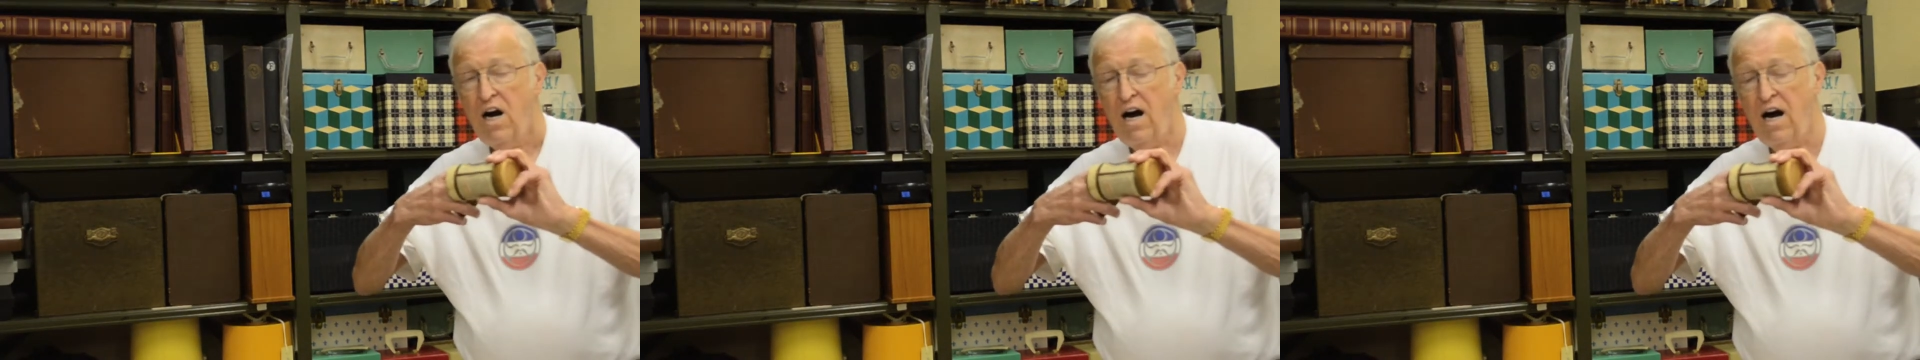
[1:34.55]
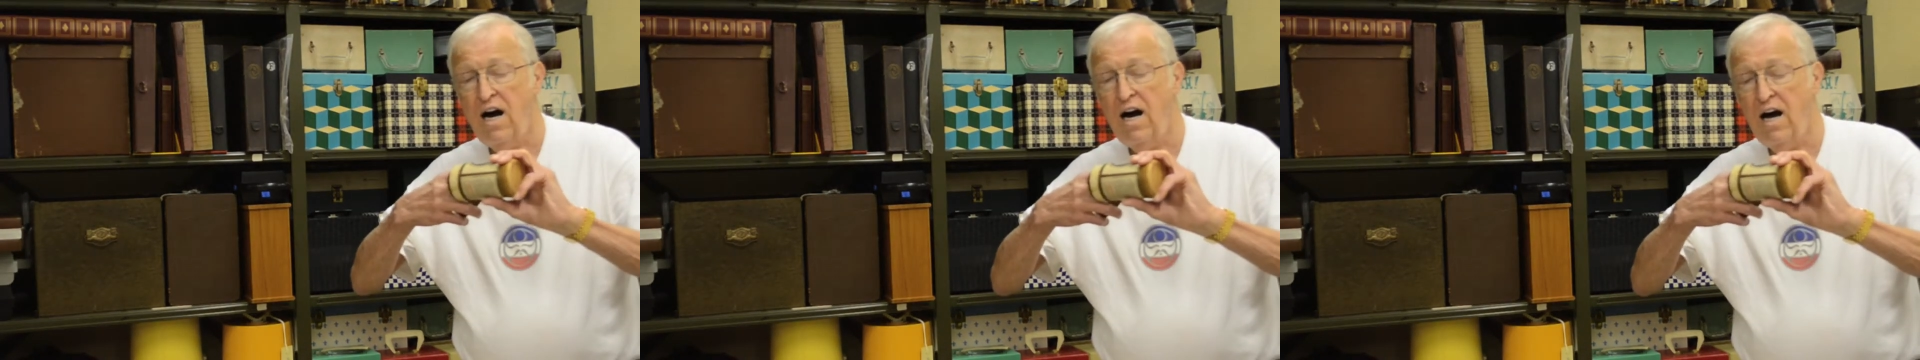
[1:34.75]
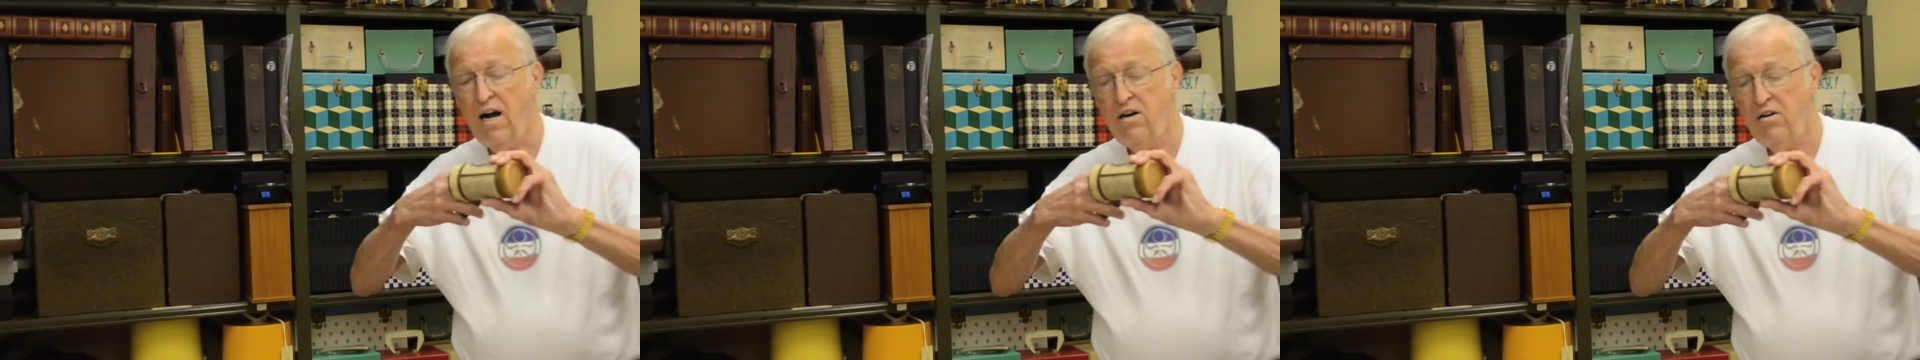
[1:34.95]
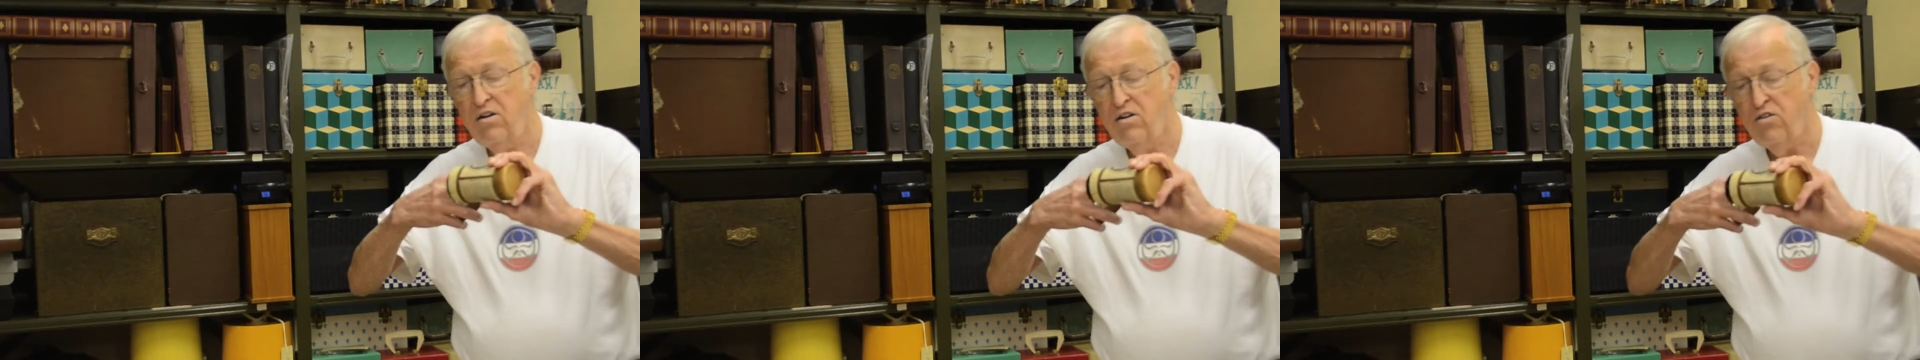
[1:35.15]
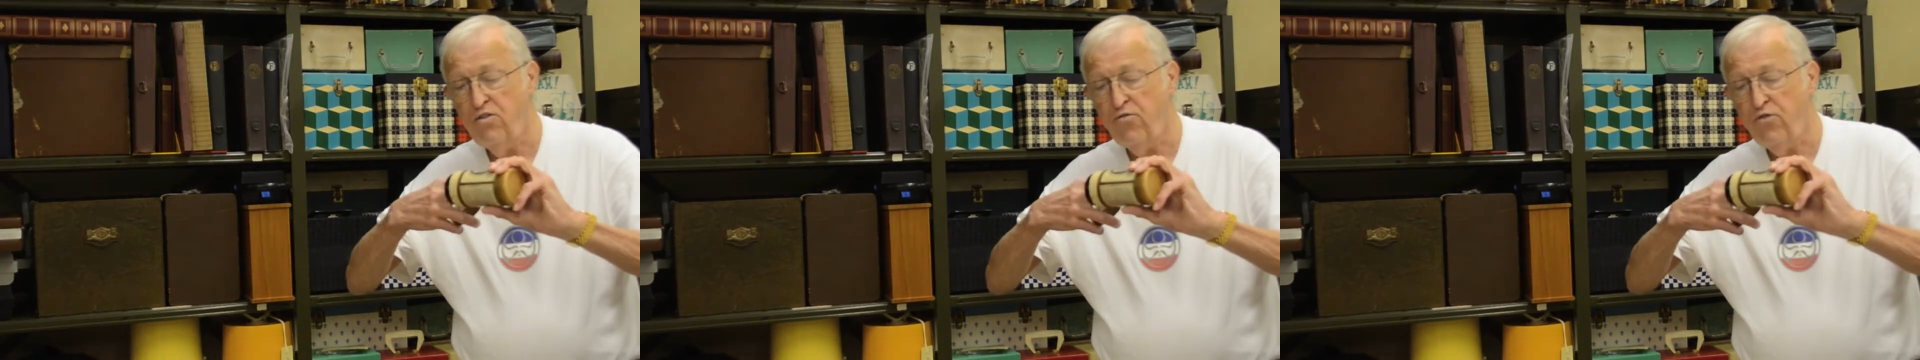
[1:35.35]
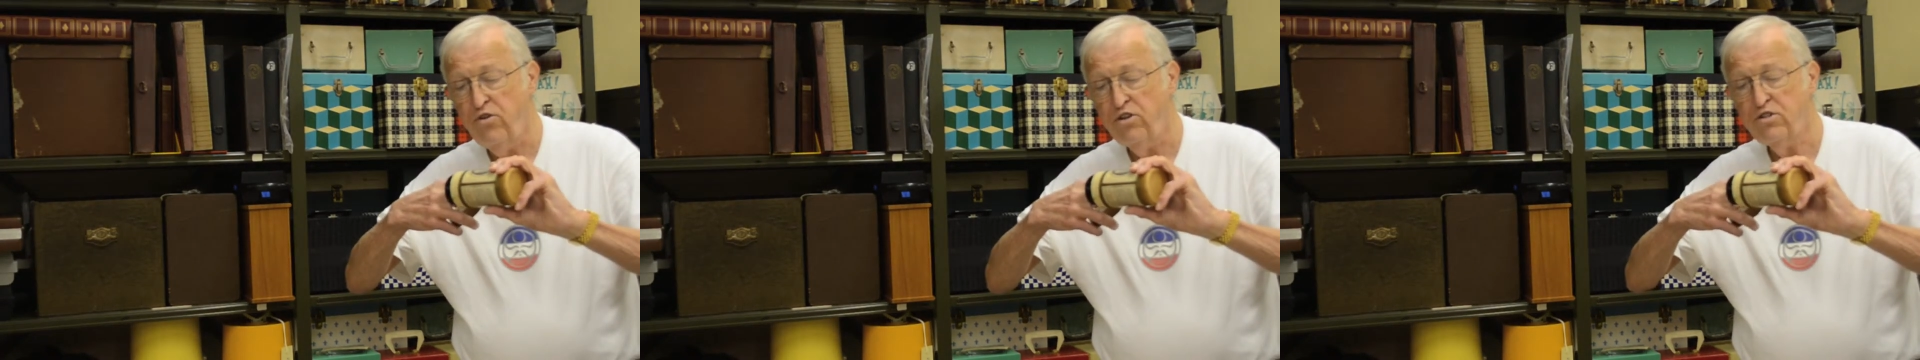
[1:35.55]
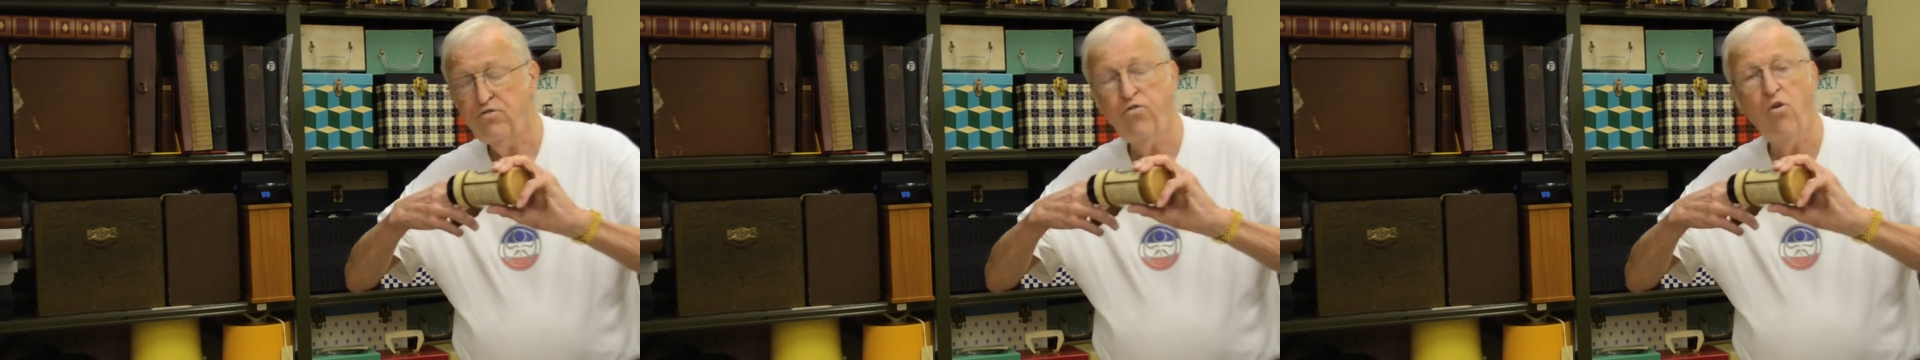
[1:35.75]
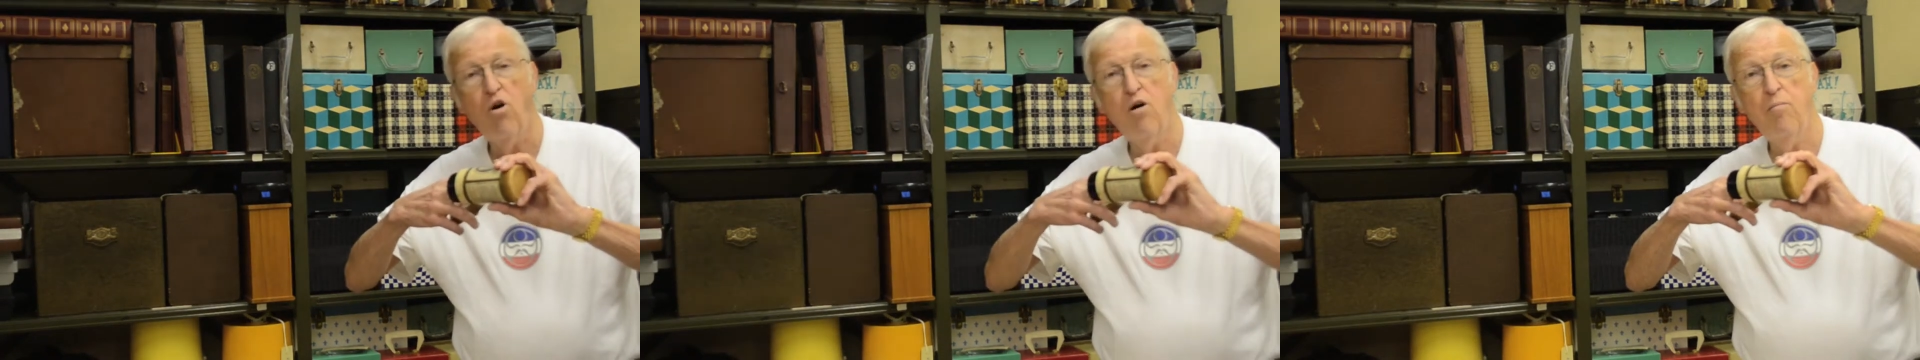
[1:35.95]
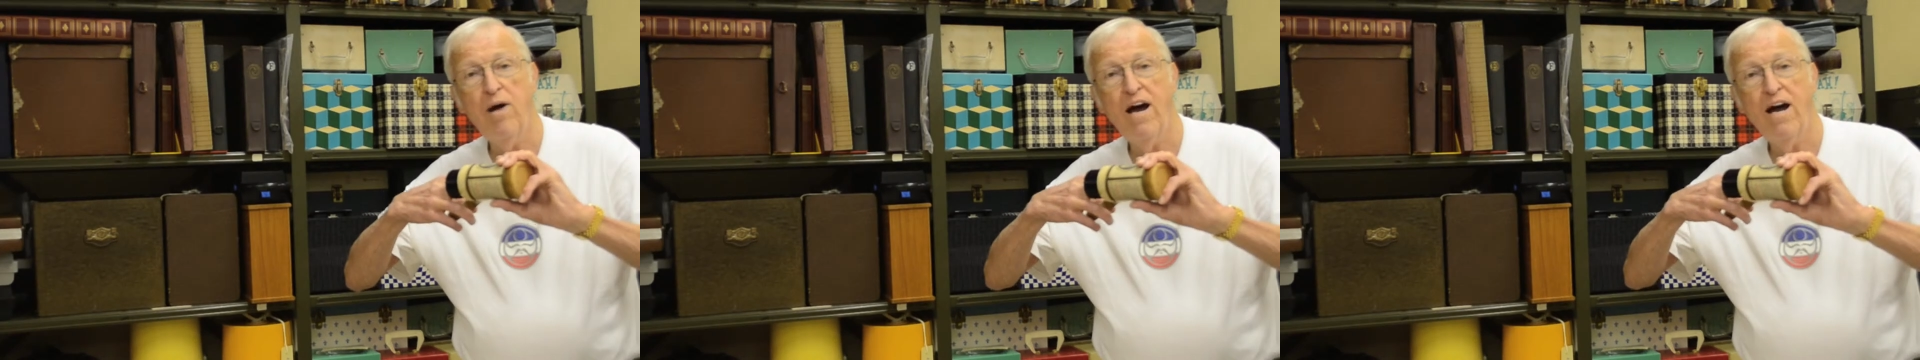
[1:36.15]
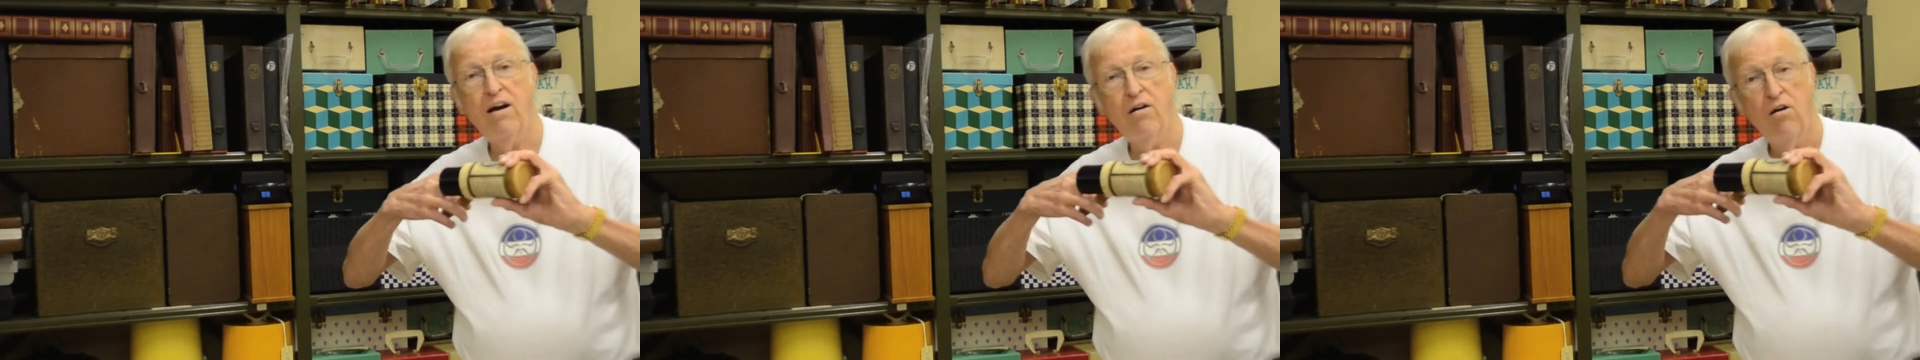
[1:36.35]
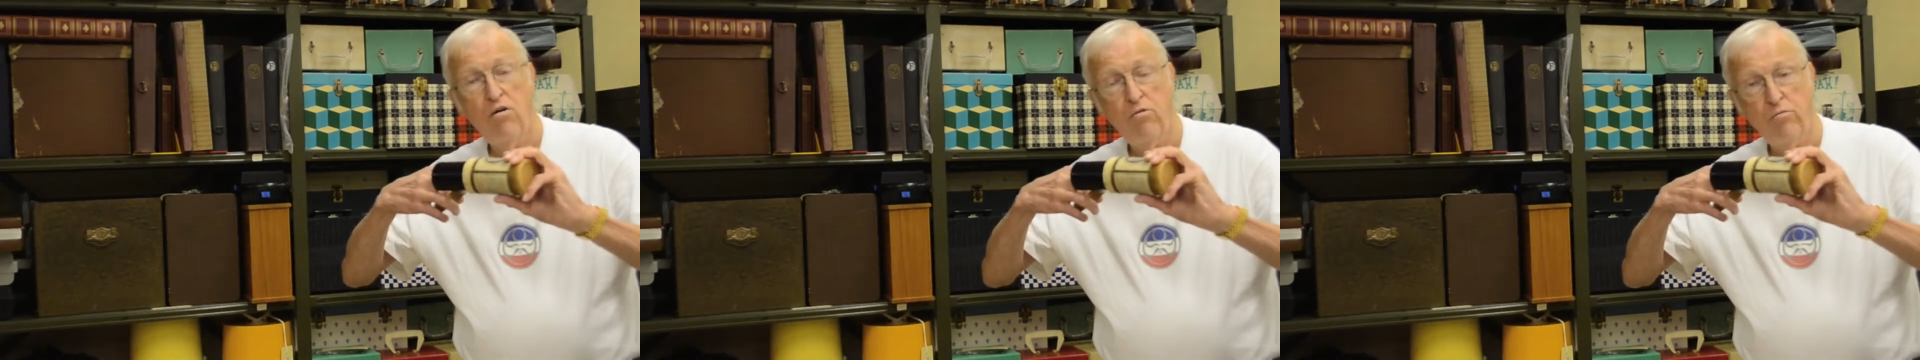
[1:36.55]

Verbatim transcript: on the first format,